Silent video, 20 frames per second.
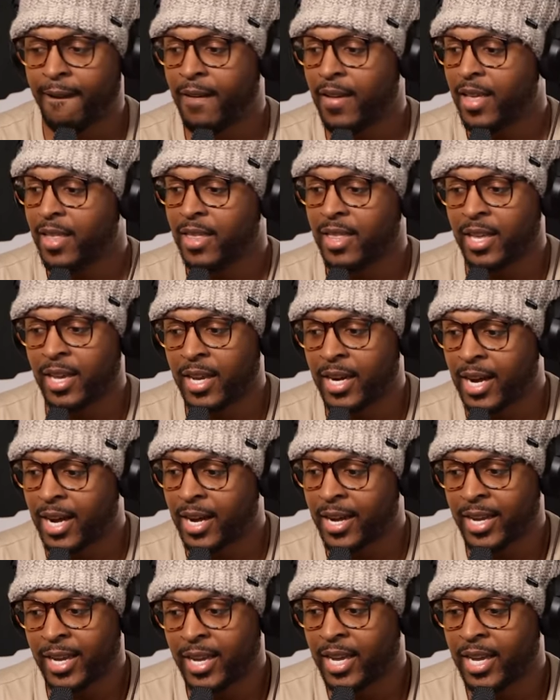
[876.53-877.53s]
then uh,
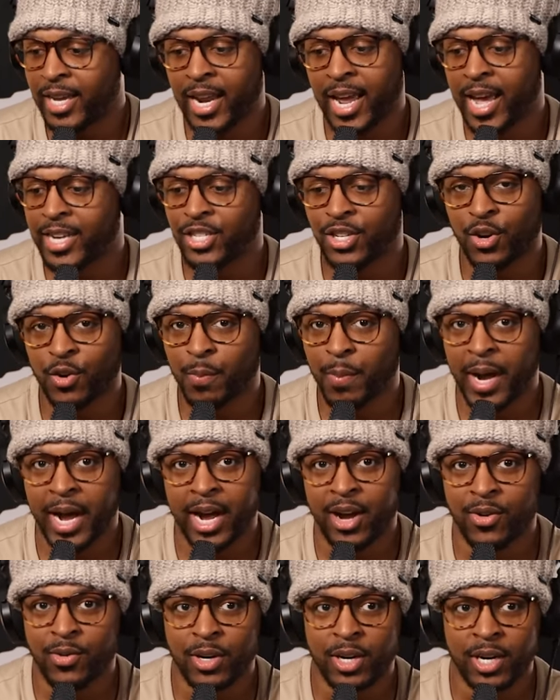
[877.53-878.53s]
it, it has no
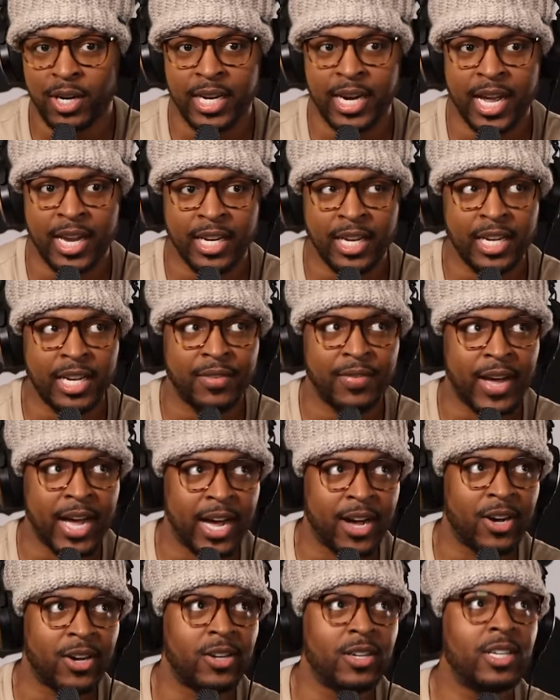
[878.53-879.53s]
power. And I love
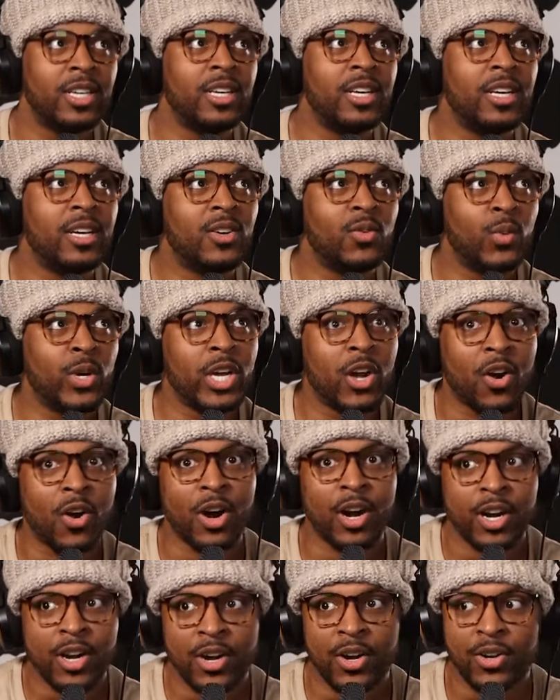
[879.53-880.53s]
how we are
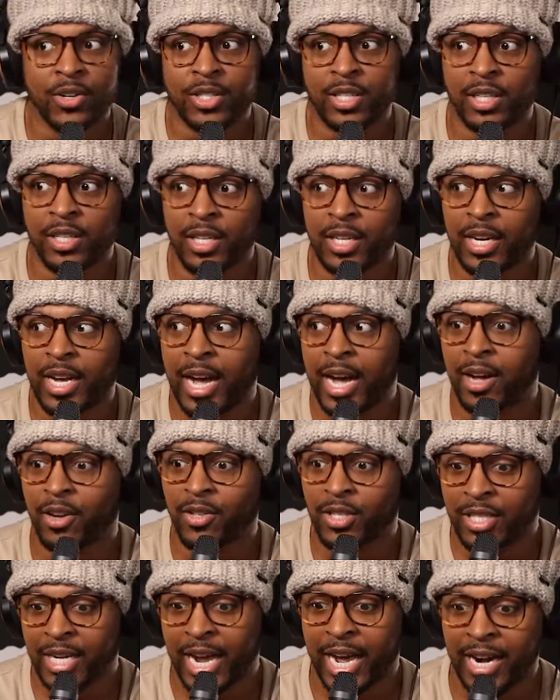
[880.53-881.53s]
called to look
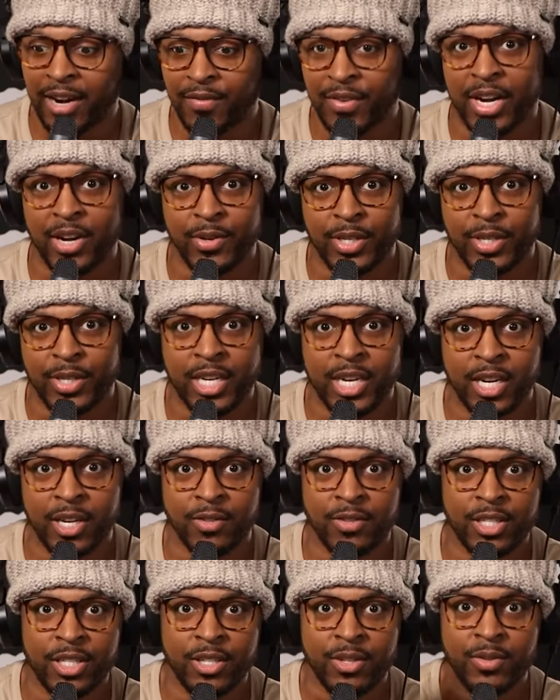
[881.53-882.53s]
outside of
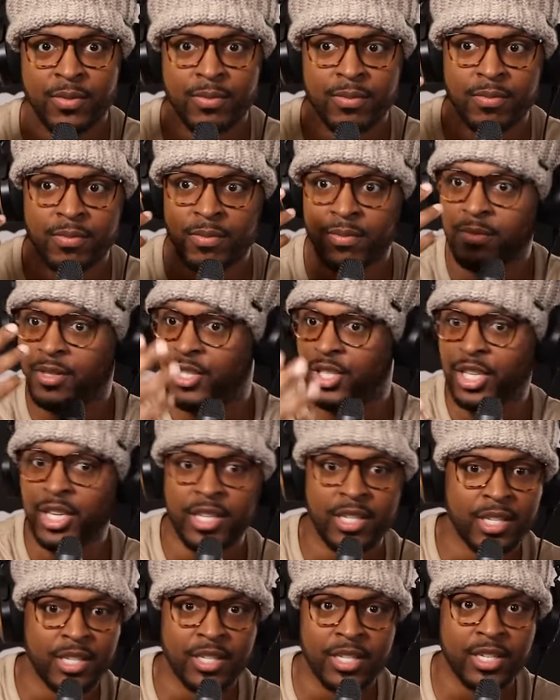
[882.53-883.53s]
ourselves to
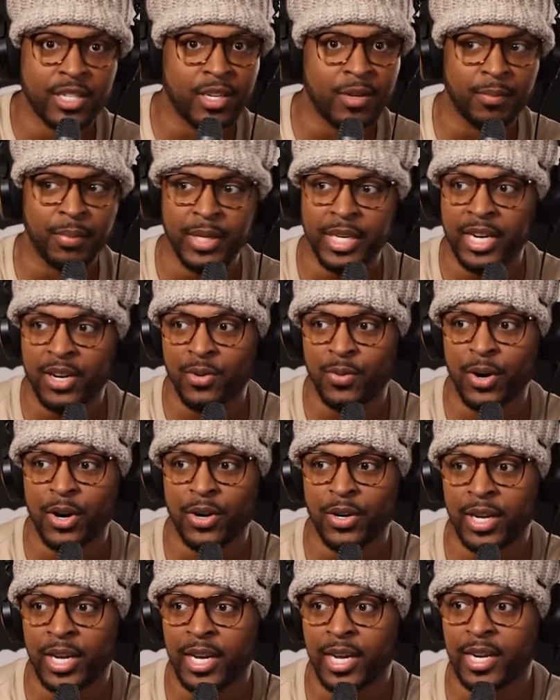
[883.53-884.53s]
Jesus's completed work
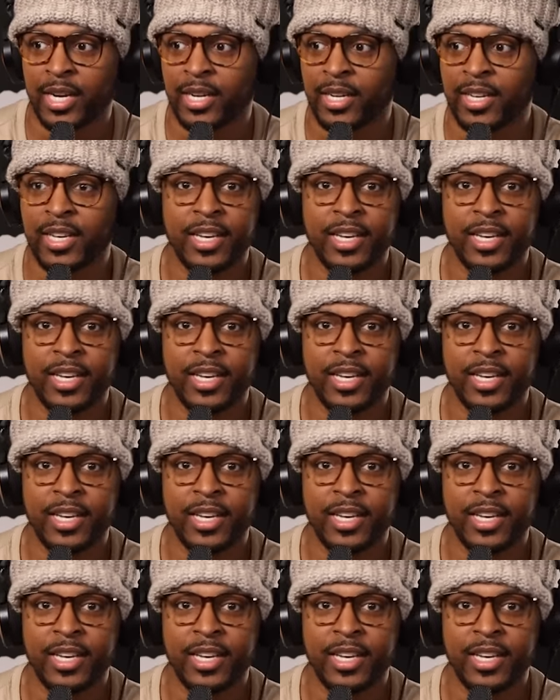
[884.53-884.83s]
and